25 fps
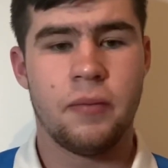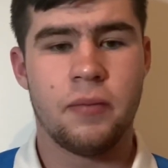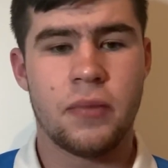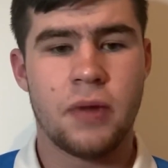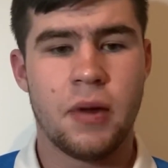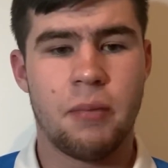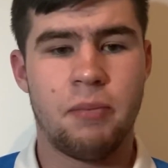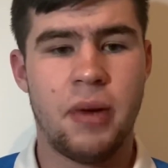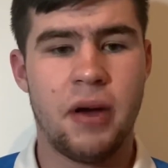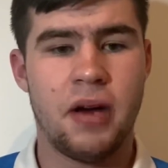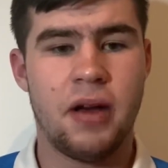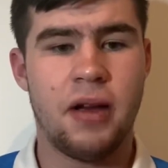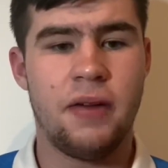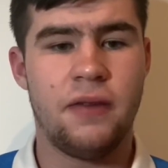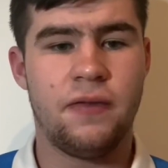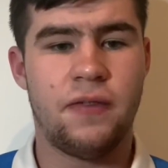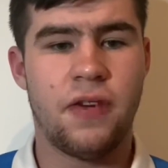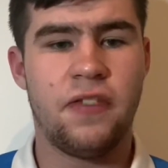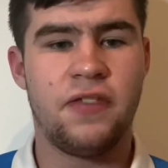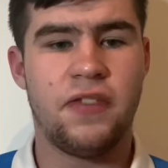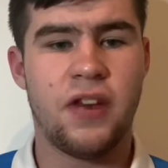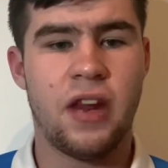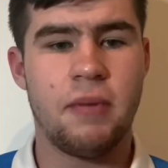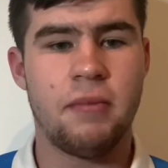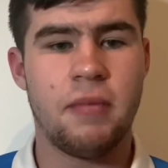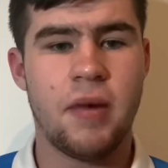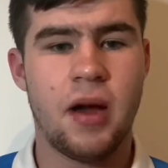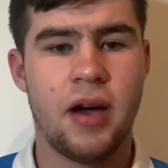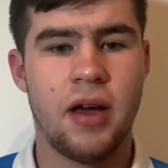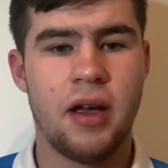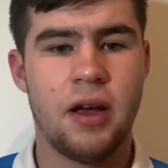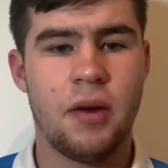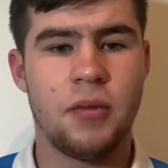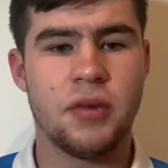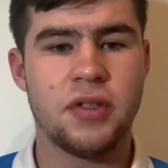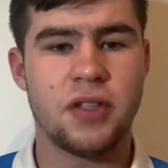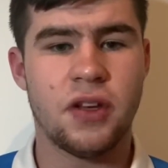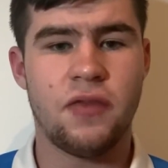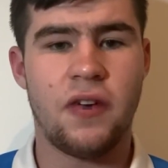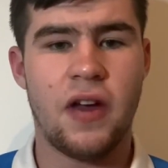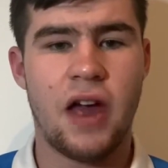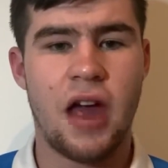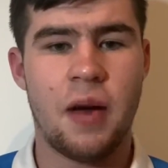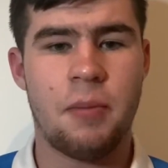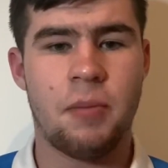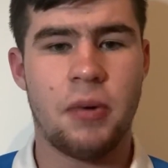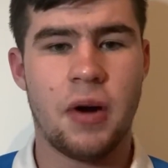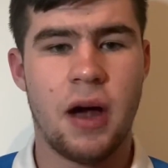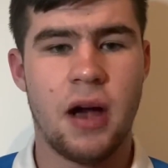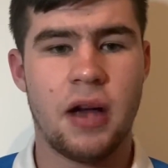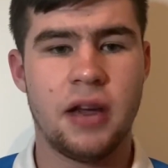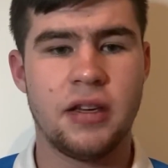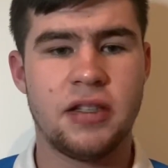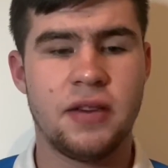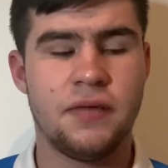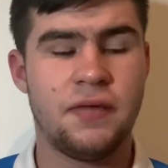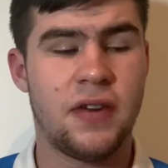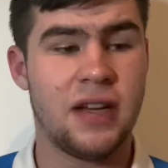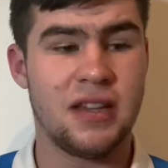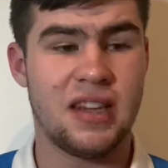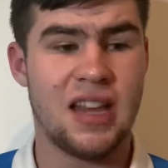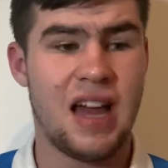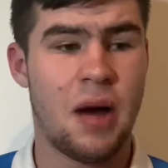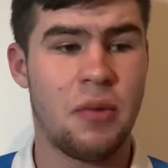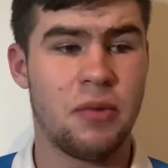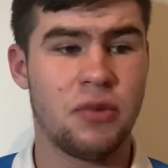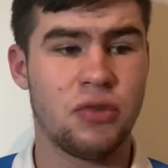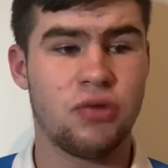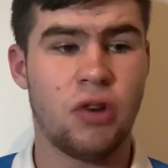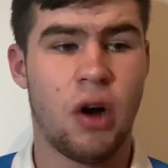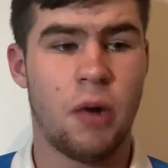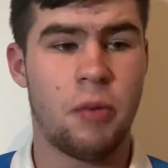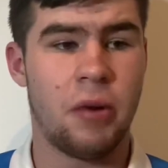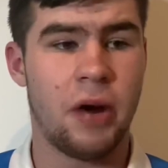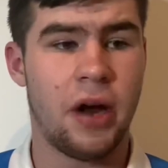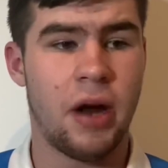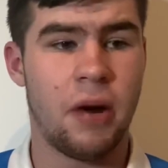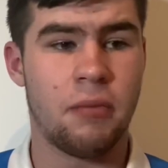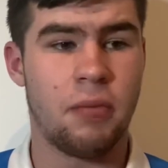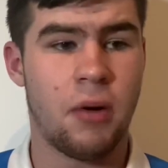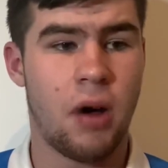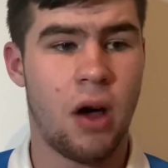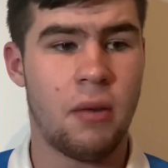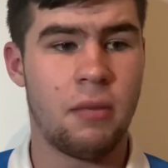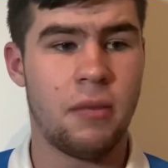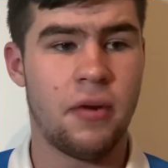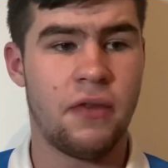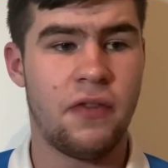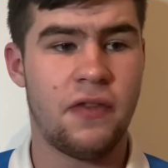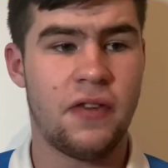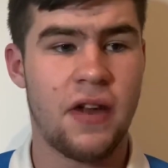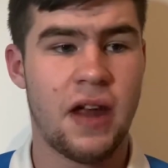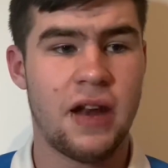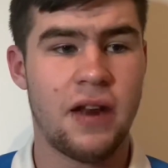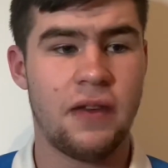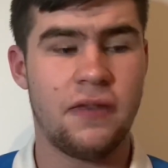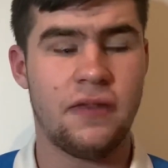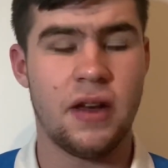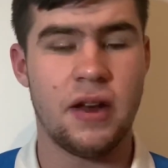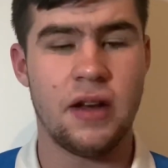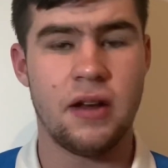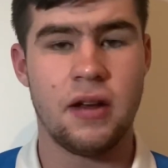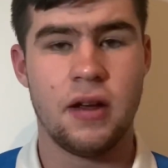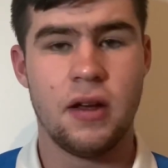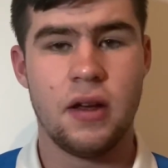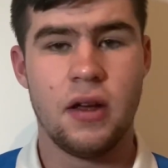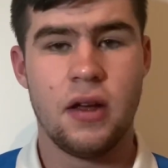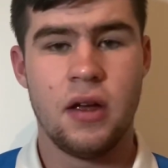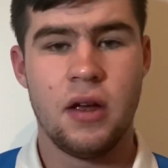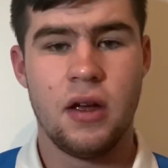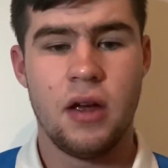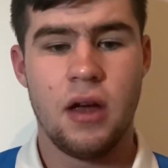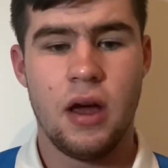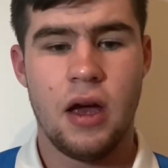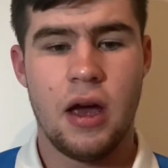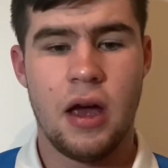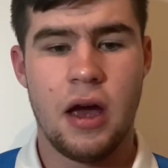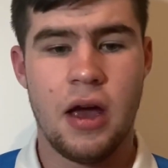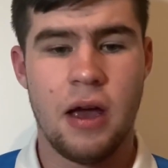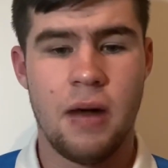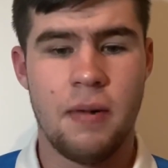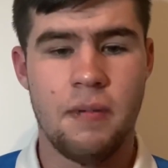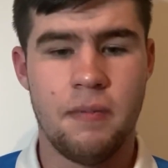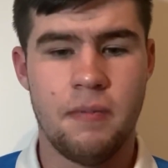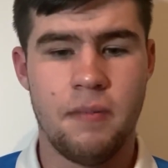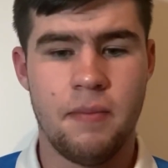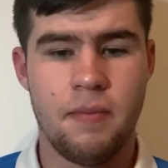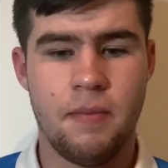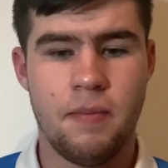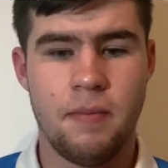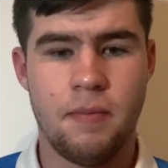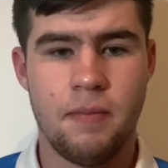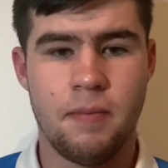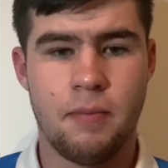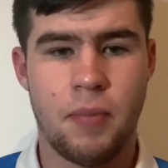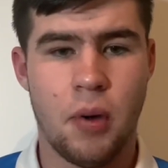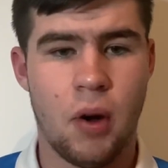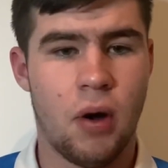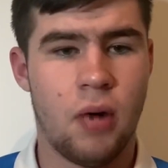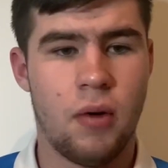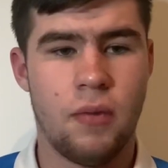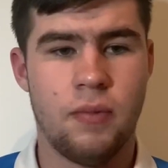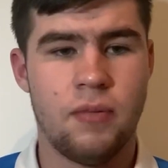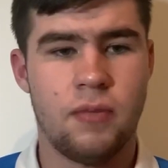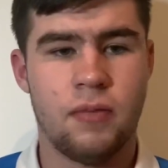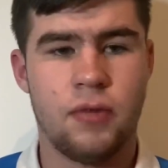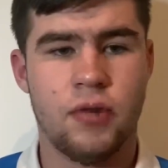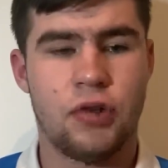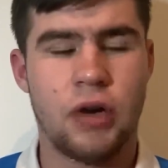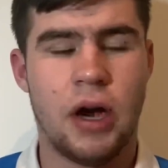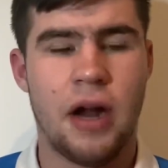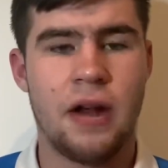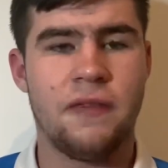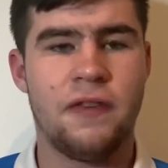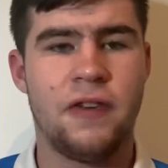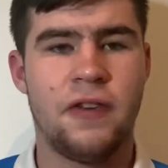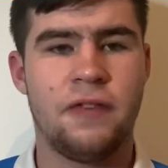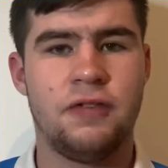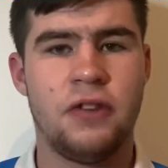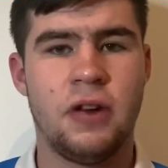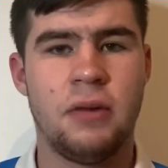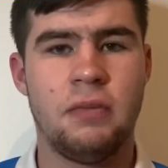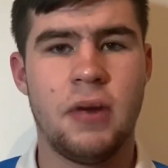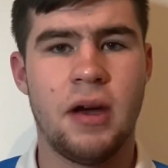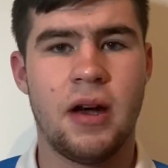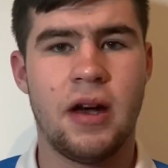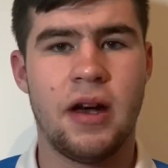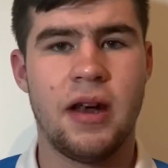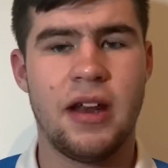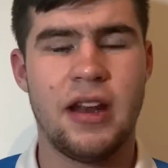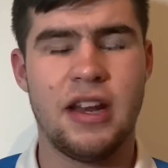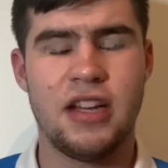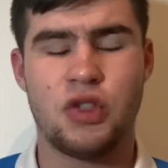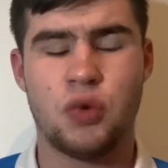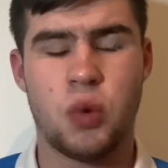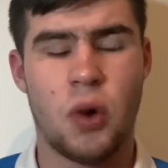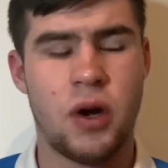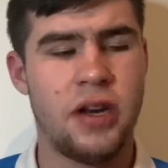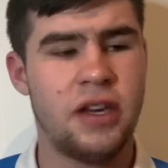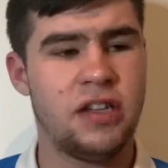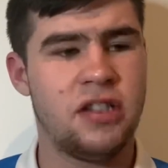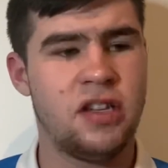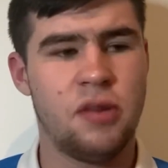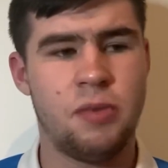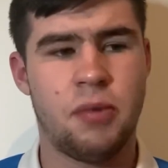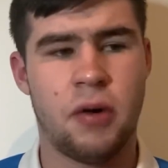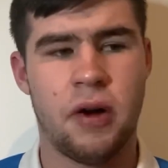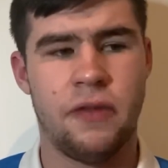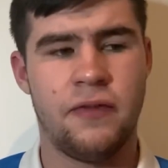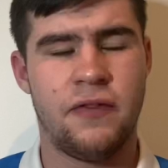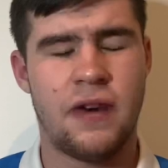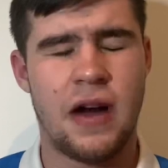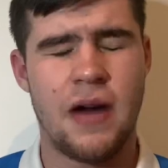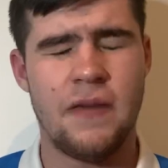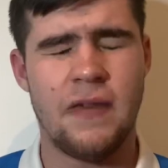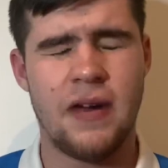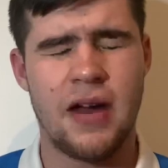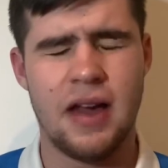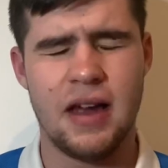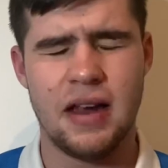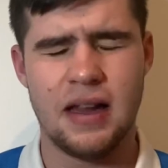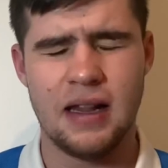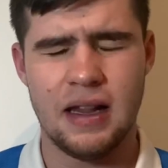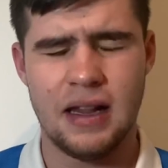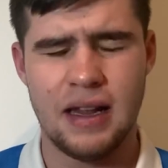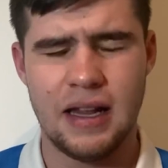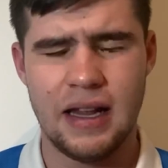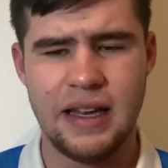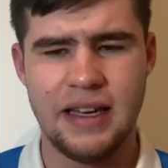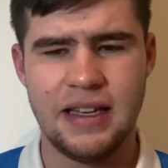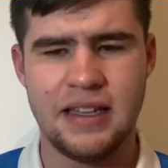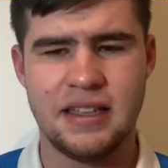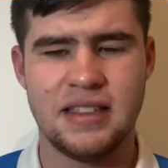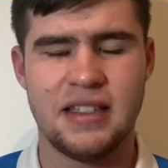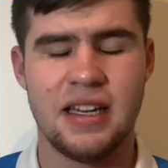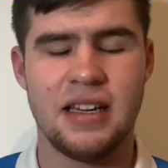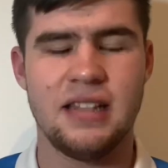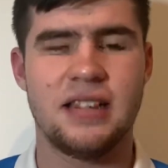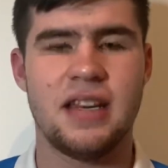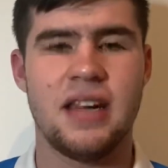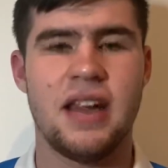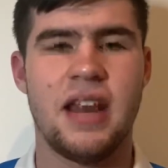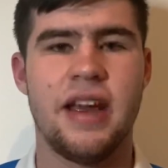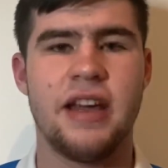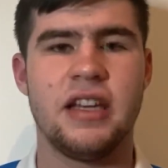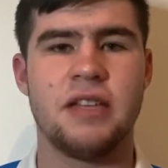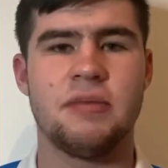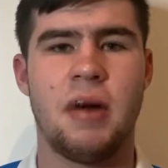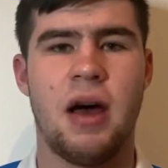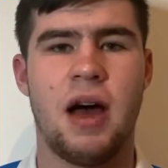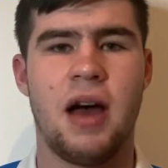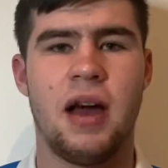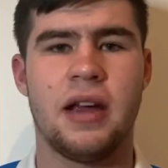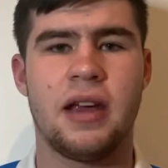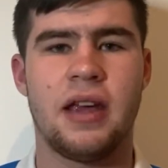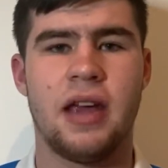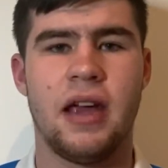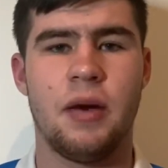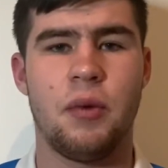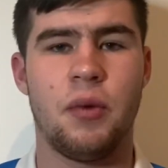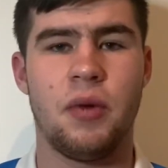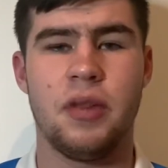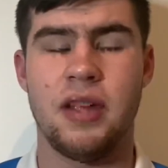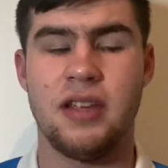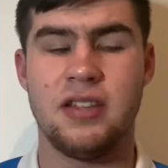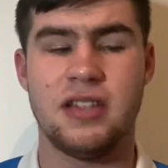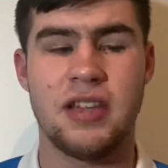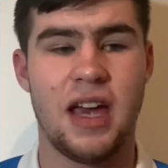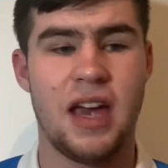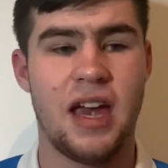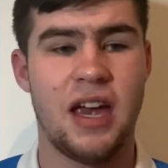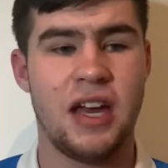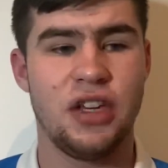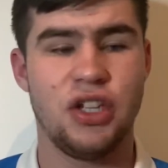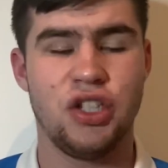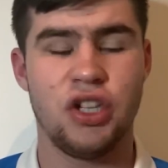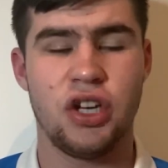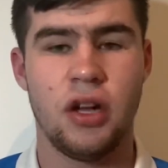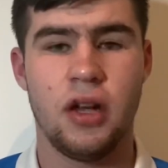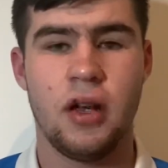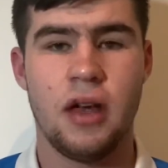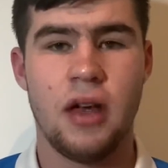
Billing 15 million was a fair price. In fact, that was robbery on Bournemouth, if anything. But Grant 15 million, it's 22.5 at least in today's market with his age